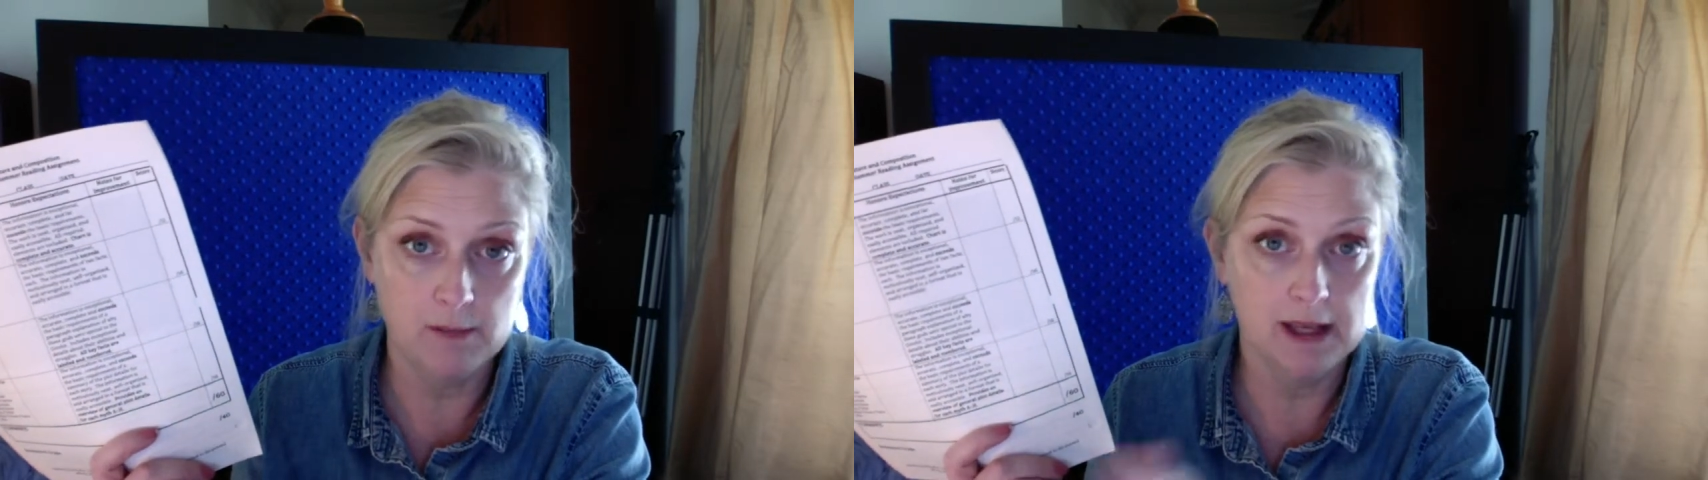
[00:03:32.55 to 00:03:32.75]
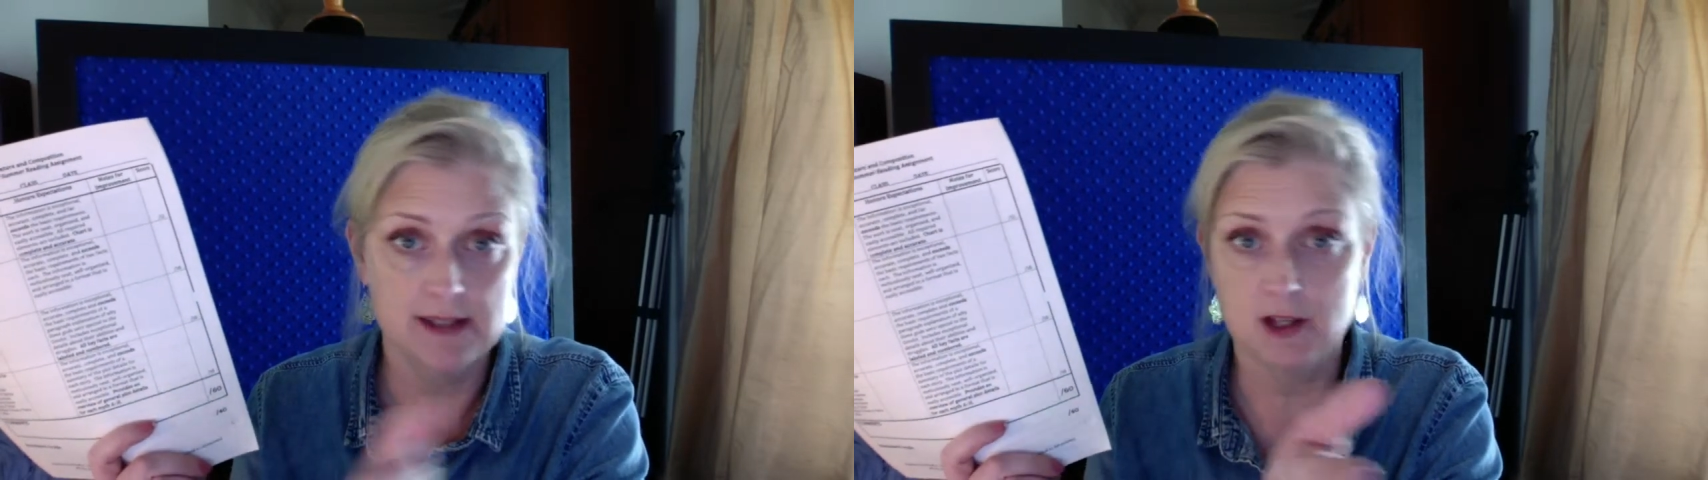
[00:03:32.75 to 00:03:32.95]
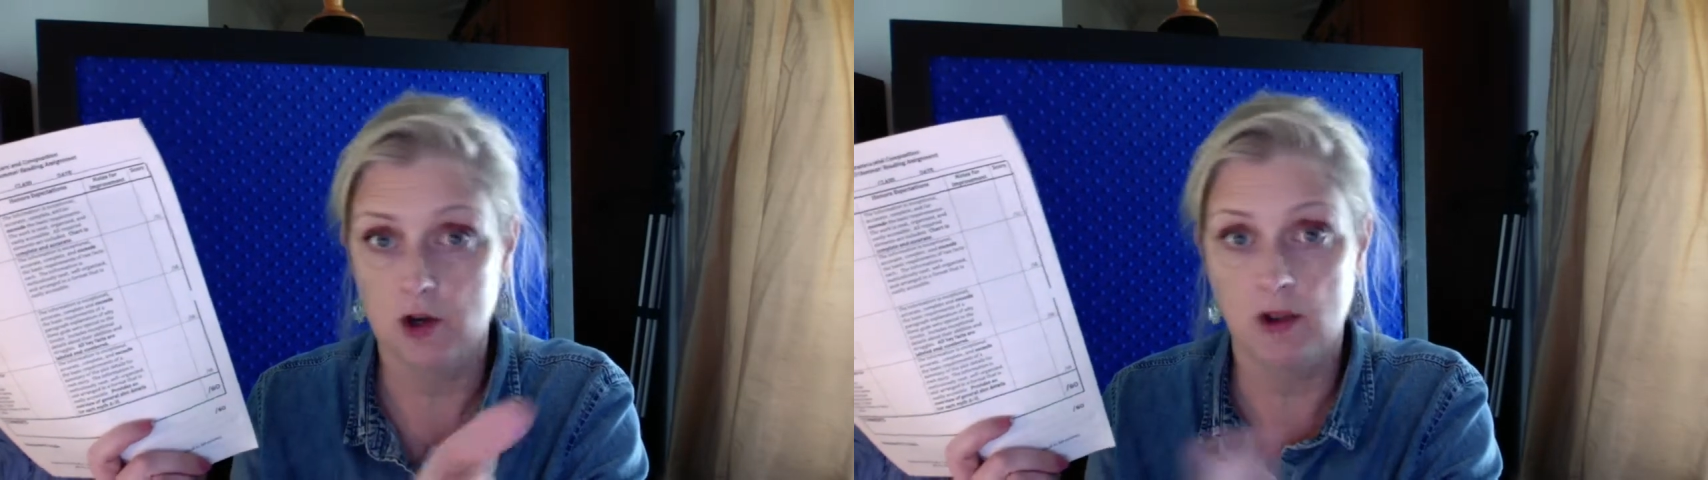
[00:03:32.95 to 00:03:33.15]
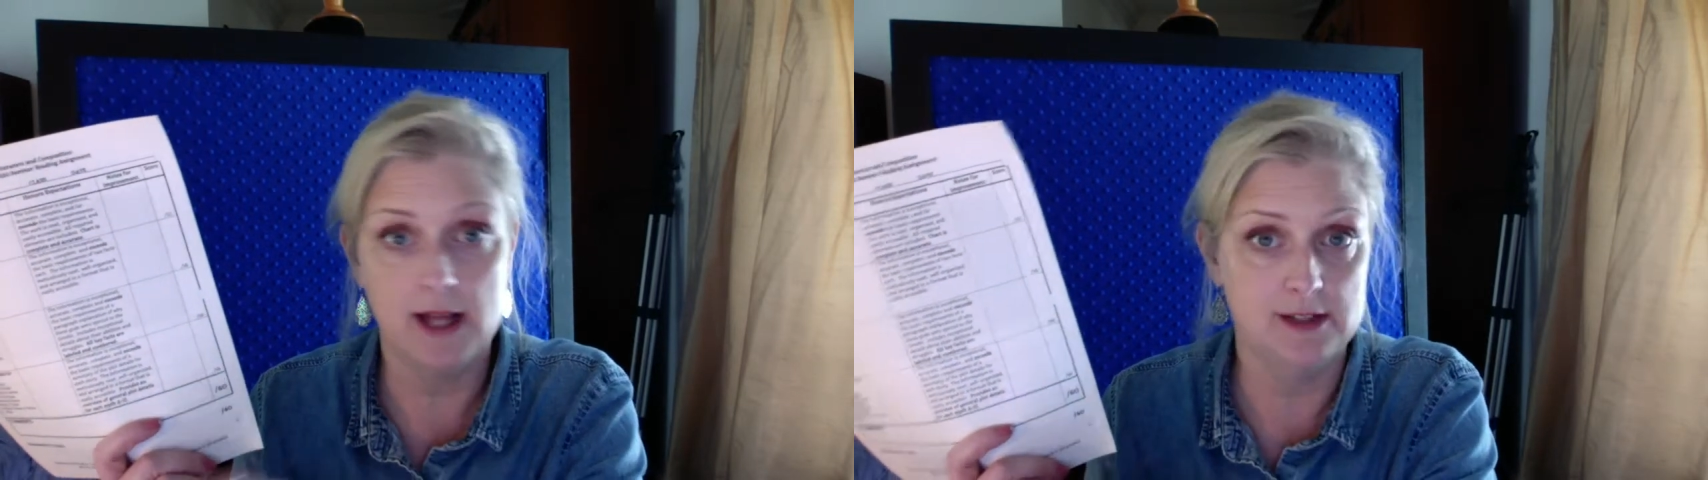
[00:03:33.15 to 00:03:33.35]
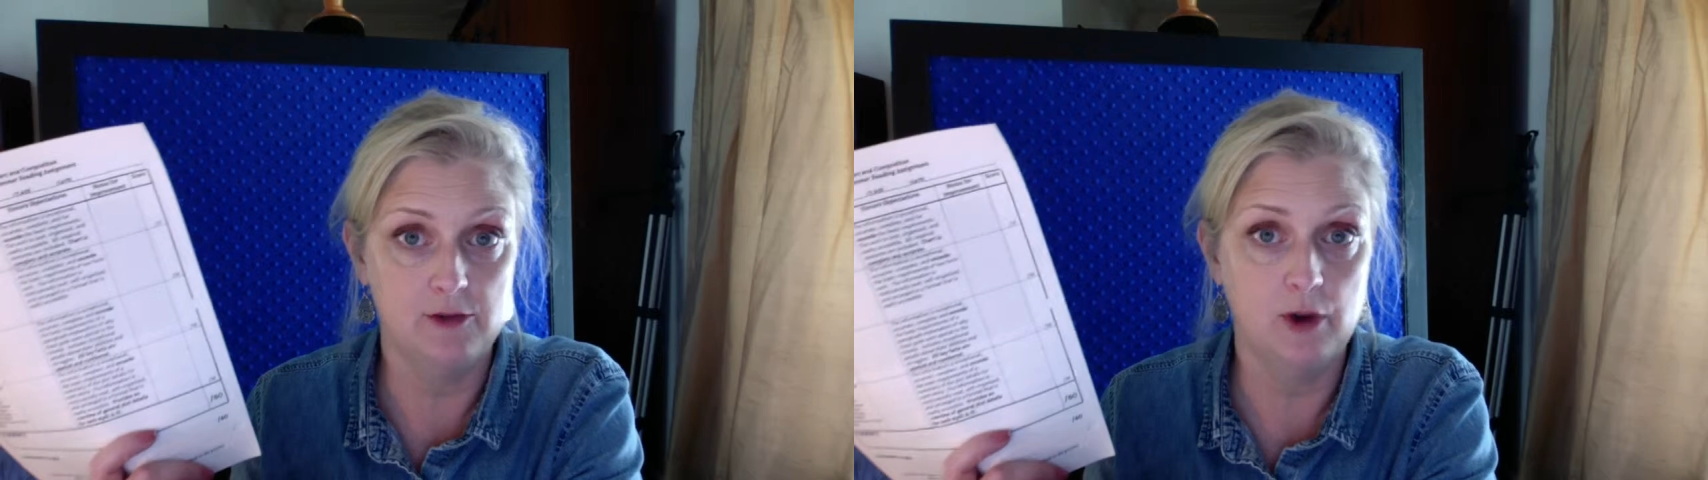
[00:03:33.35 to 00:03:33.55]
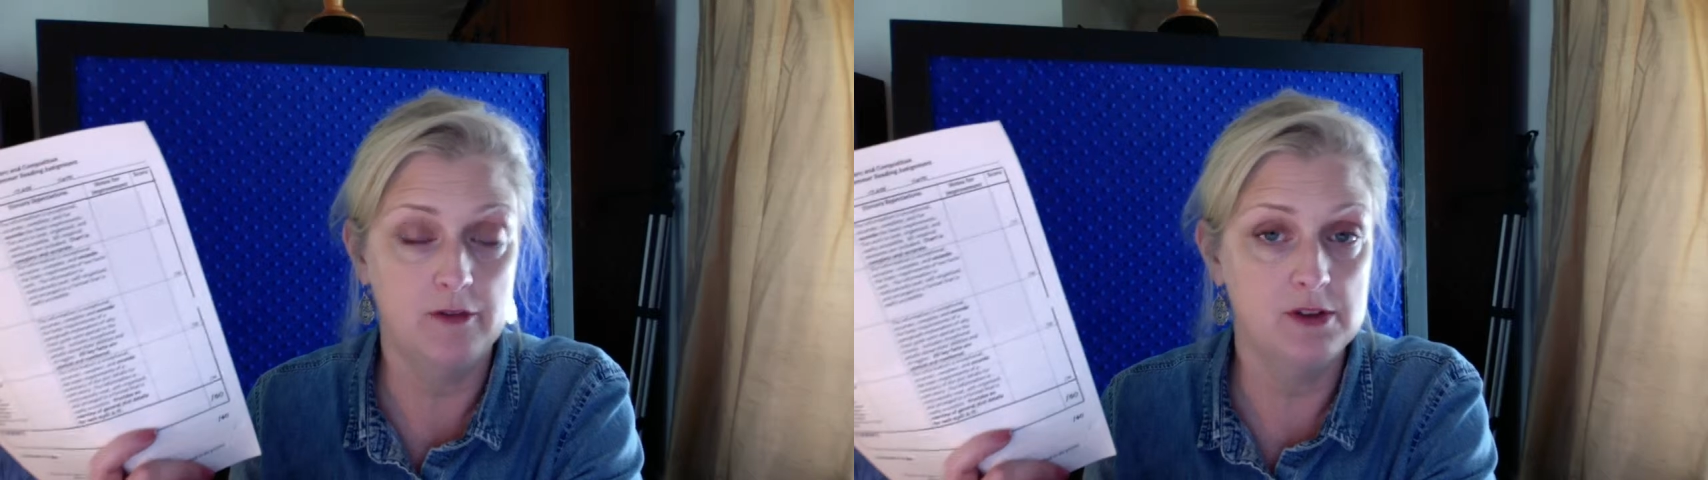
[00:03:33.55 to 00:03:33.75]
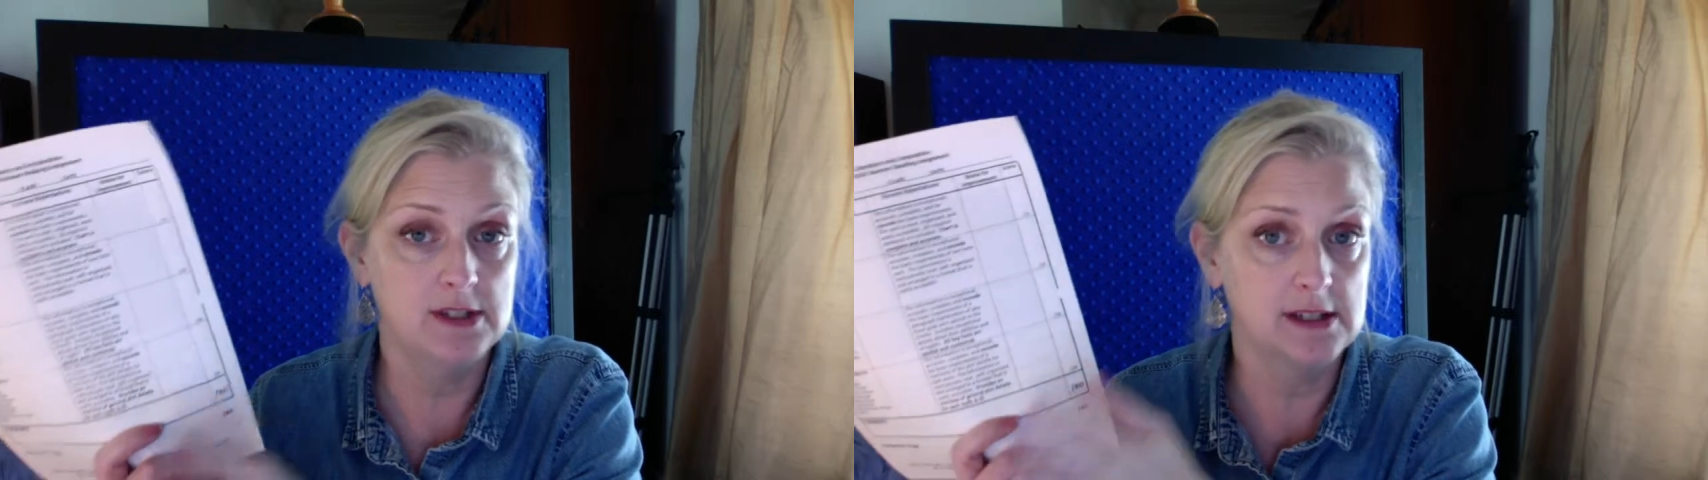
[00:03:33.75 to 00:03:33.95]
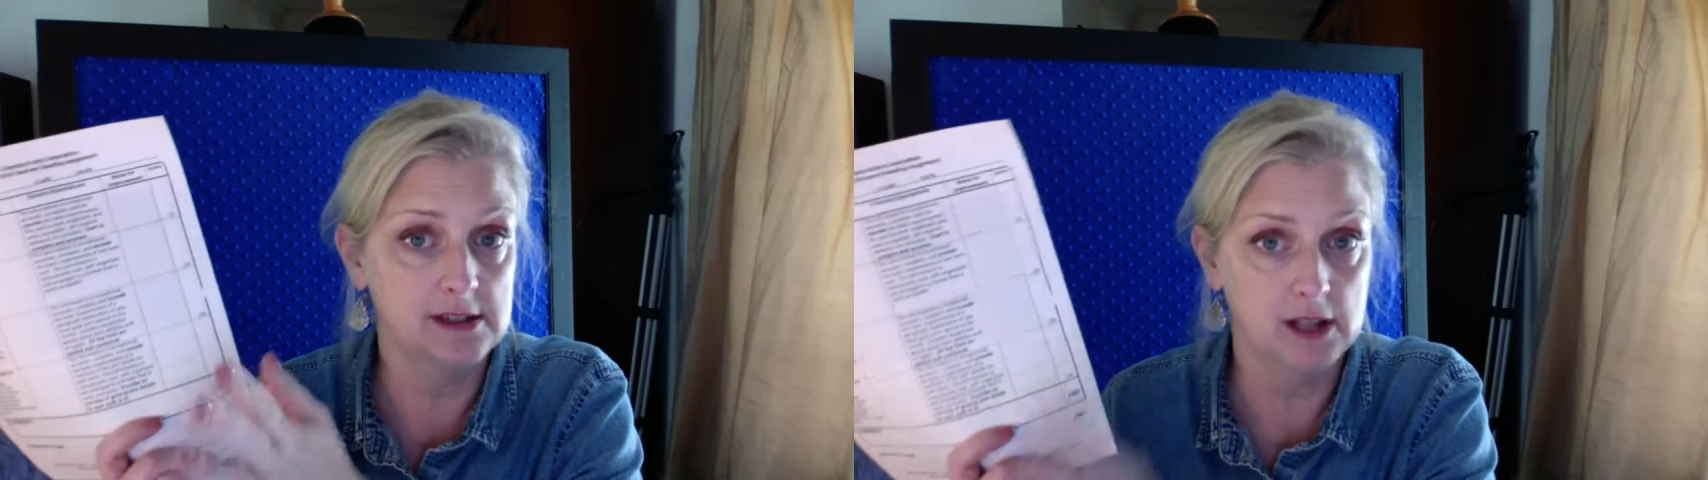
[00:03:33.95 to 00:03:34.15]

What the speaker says: because there are lots of references,